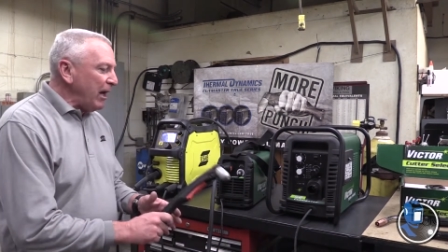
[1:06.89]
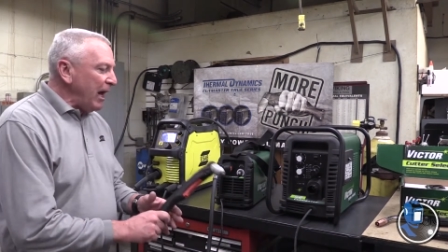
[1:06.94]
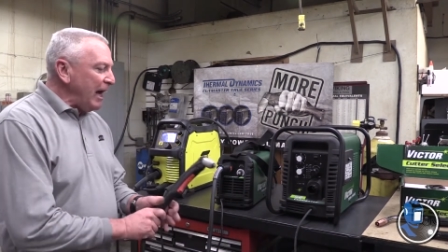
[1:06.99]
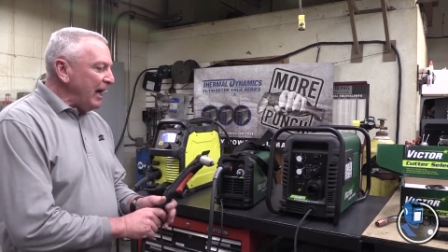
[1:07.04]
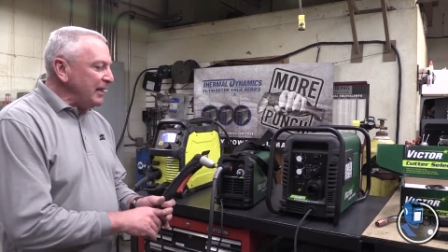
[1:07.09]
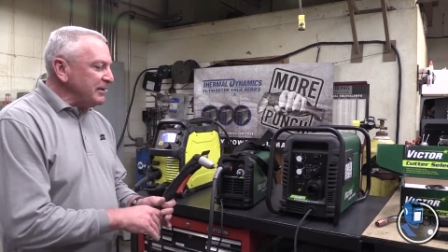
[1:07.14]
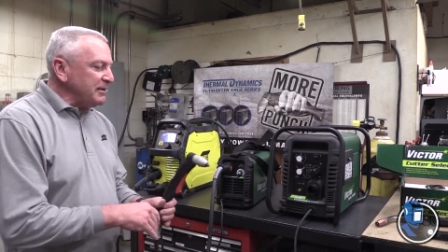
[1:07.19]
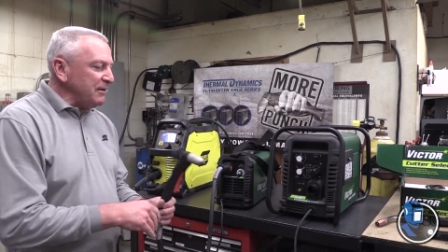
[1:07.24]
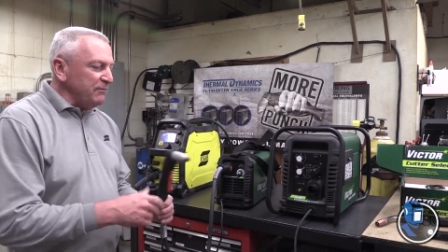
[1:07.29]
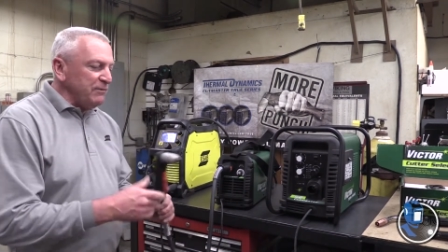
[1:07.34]

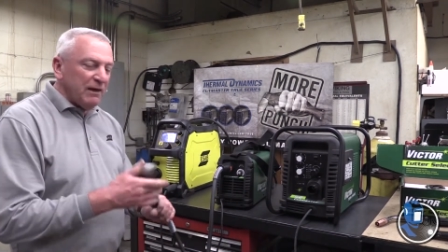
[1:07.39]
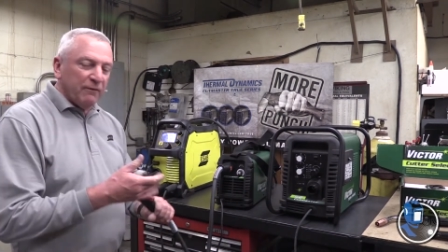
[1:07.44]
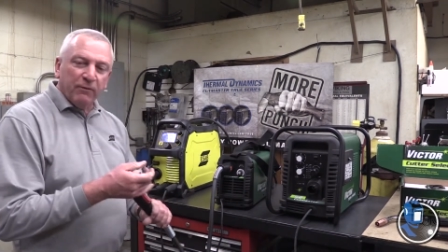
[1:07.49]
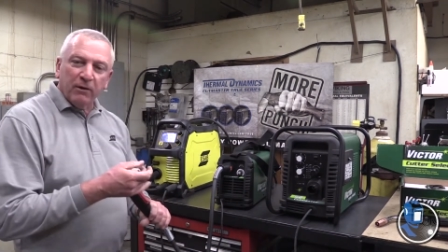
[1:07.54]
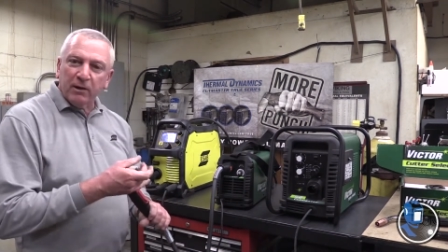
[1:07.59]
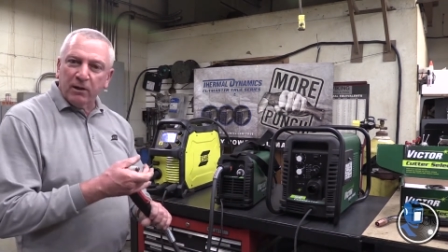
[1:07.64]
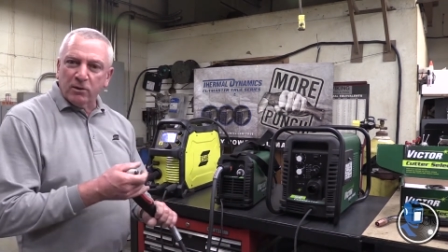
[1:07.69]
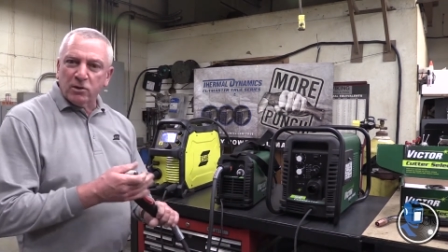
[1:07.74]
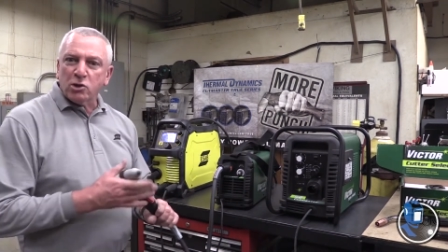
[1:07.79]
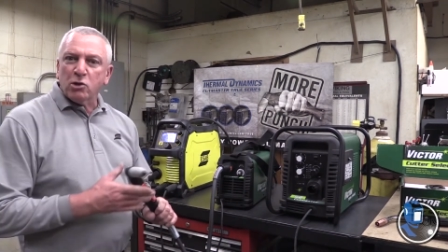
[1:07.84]
kinds of
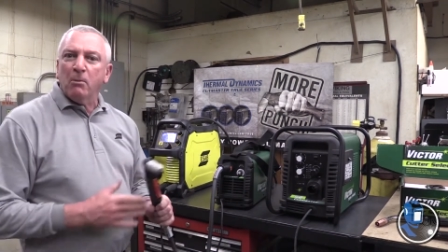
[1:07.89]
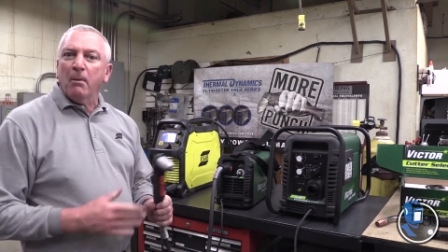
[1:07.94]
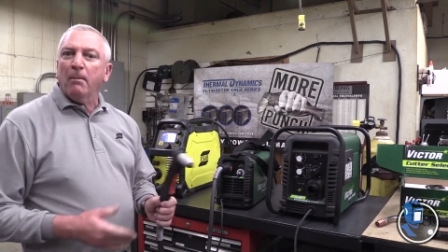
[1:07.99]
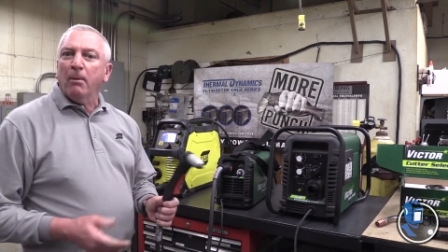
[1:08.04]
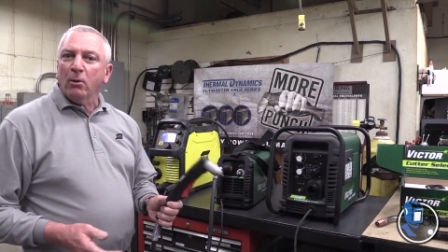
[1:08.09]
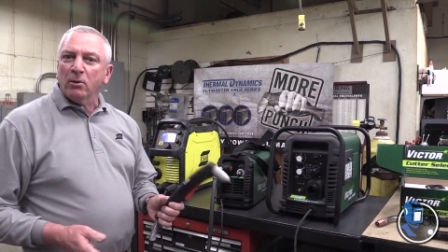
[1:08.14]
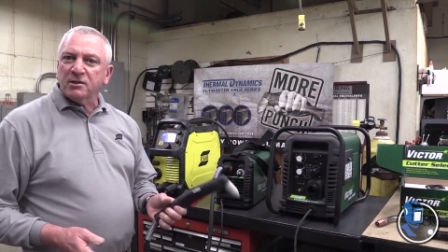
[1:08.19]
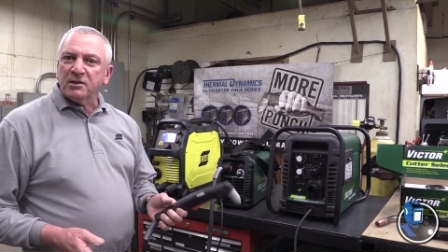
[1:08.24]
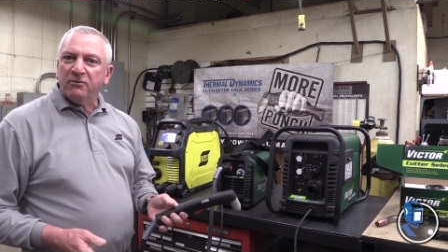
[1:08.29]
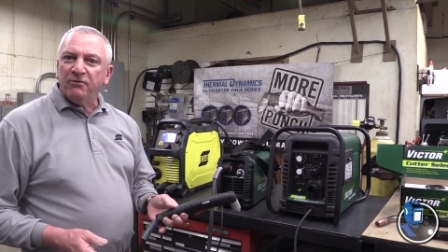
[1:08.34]
different
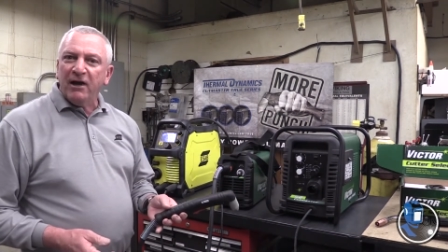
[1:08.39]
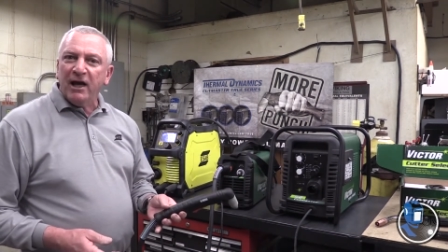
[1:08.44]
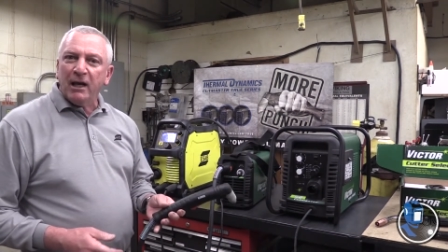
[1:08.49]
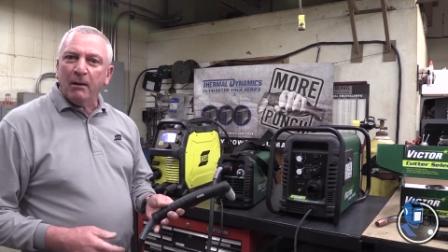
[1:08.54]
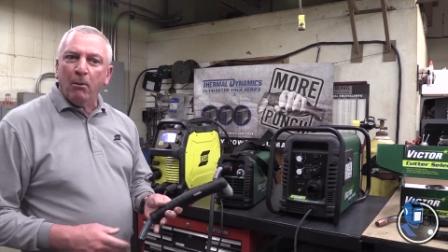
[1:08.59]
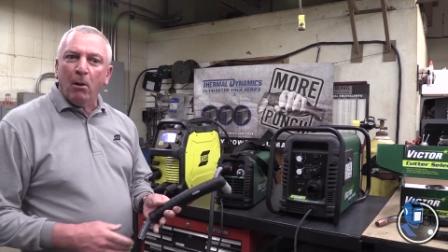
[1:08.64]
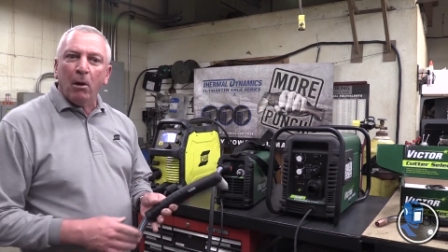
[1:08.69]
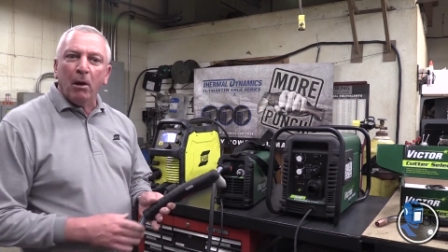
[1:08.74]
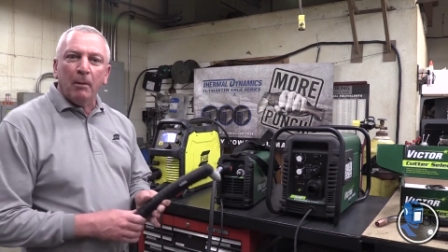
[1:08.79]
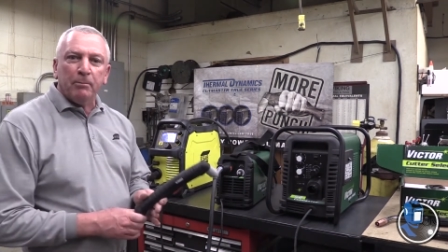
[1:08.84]
consumables
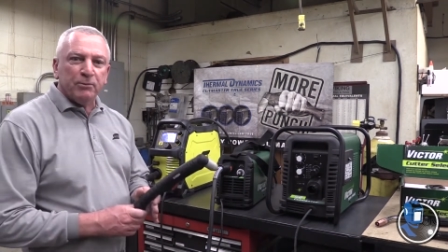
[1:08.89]
available,